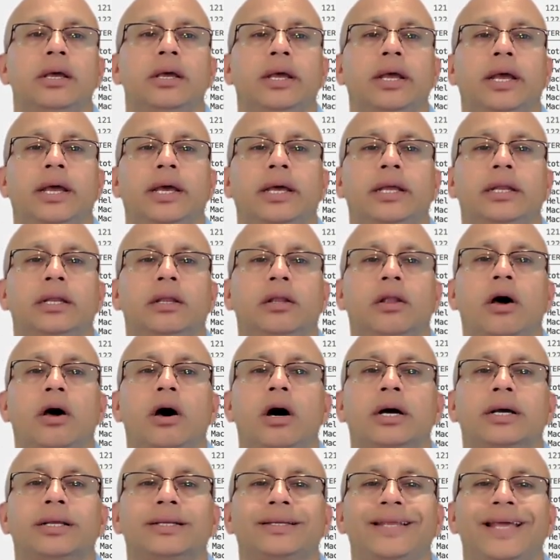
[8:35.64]
and
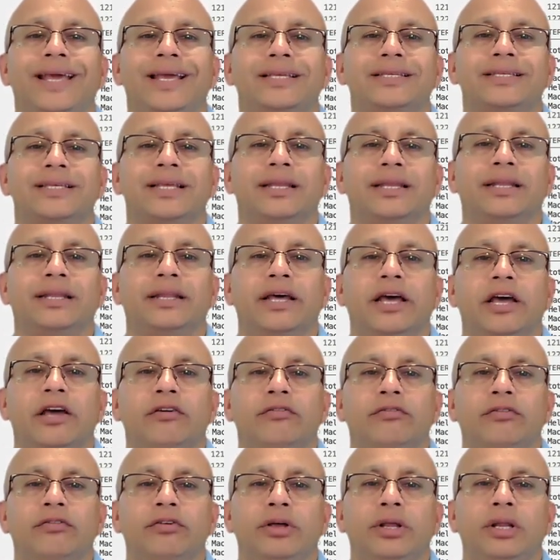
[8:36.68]
log takes a
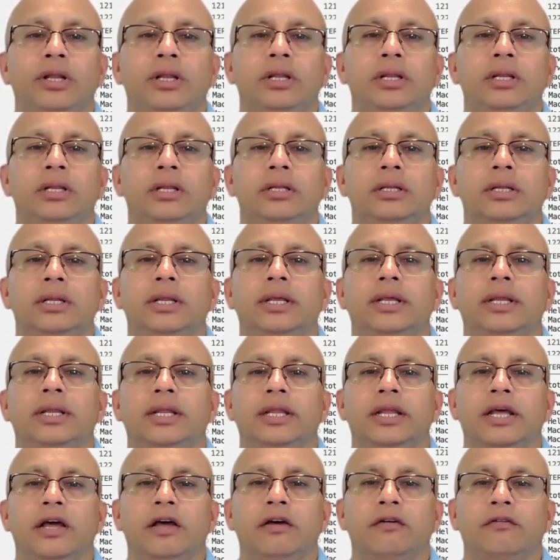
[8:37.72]
level
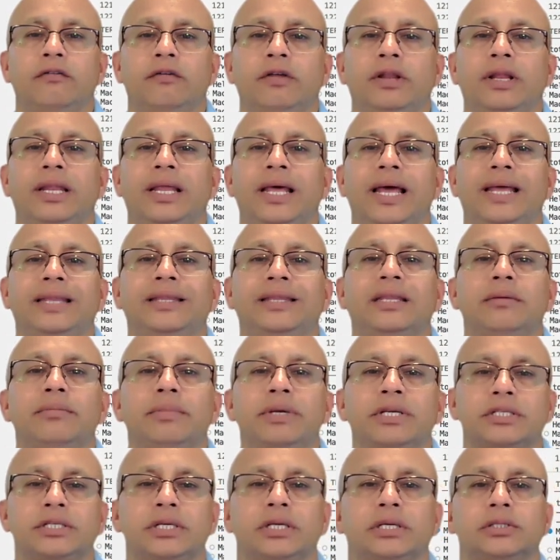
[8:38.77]
and the
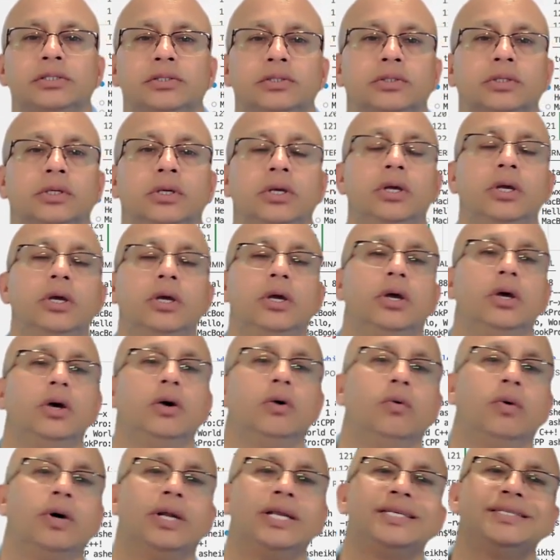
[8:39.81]
message.
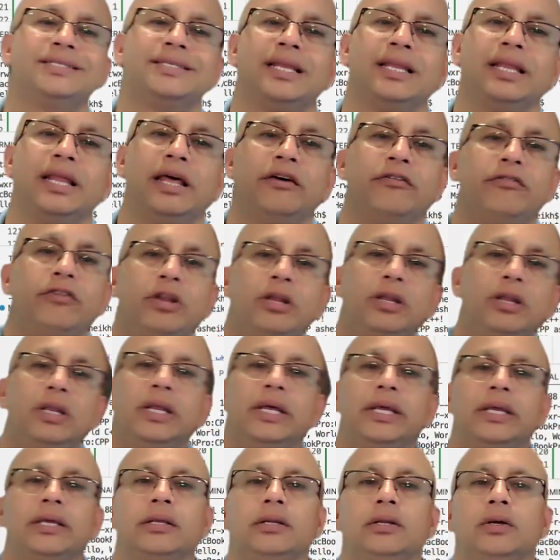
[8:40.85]
What is the level?
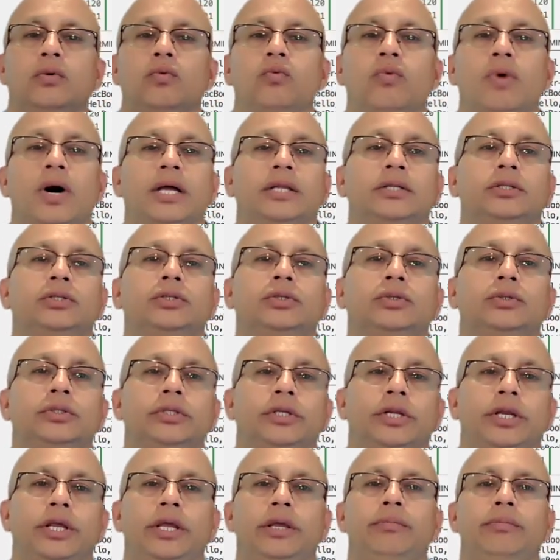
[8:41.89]
Like, 1, 2,
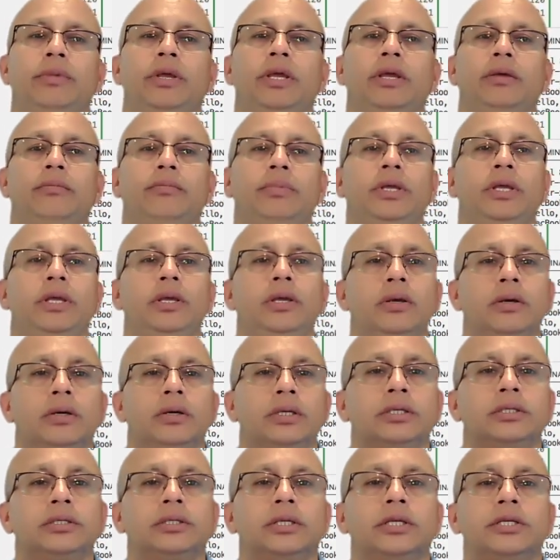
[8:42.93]
3, maybe.
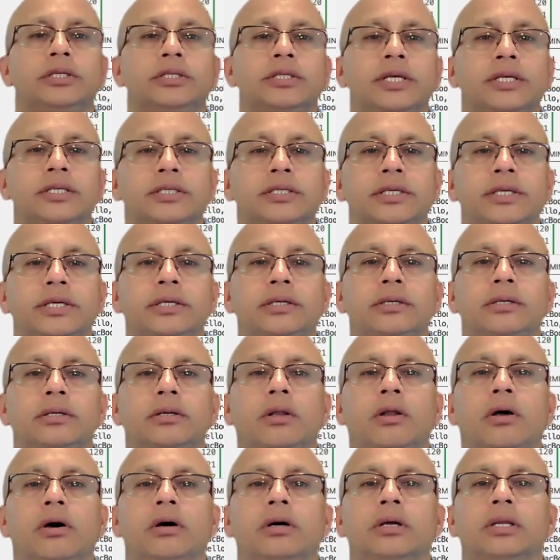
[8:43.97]
It says here,
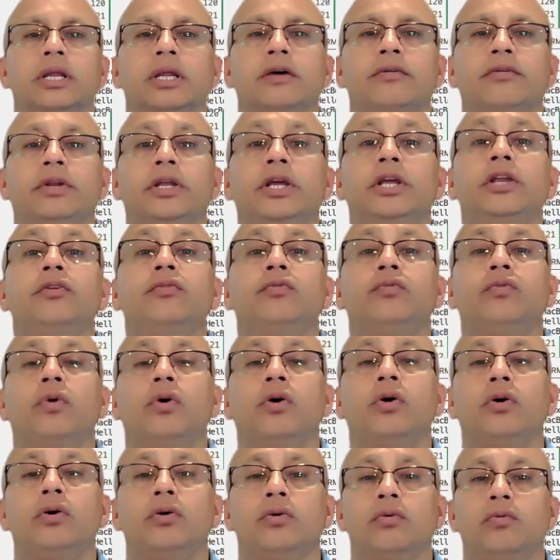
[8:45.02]
log level
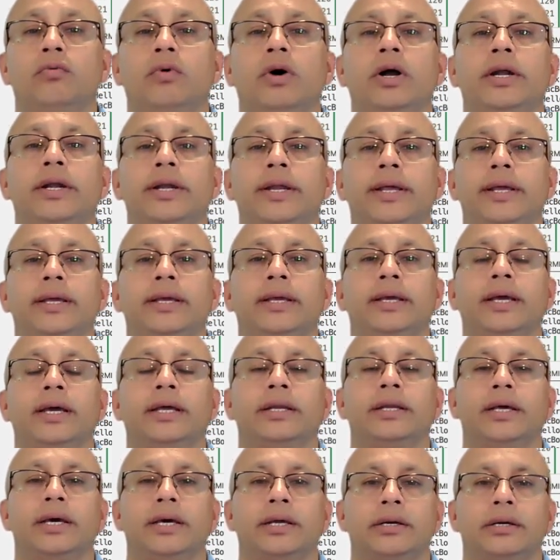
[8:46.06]
info, warning,
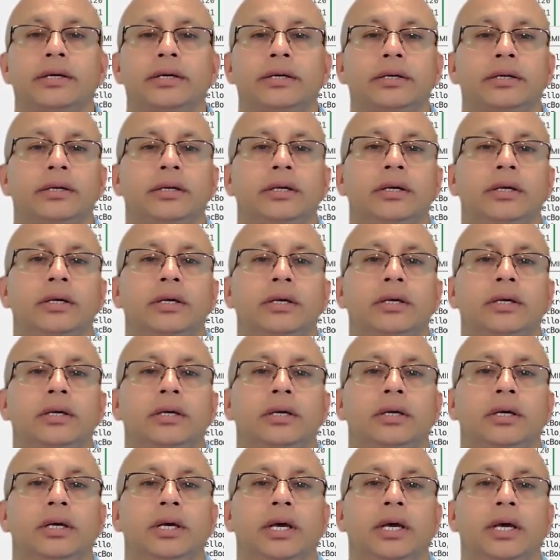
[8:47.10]
and error.
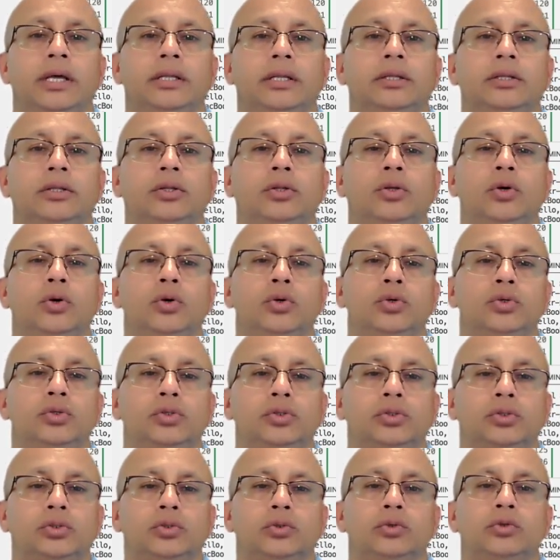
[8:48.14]
And those
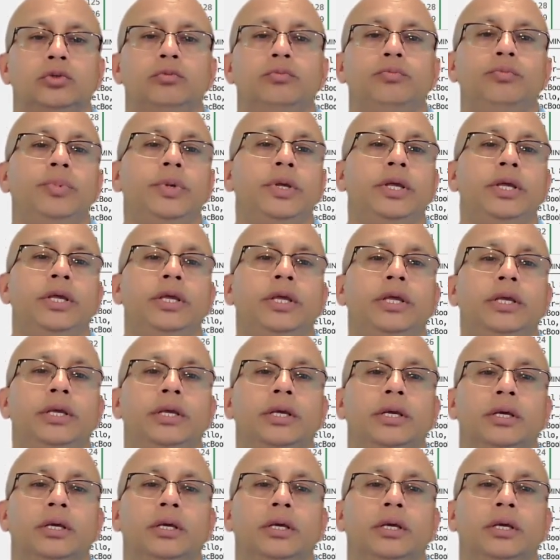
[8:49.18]
should be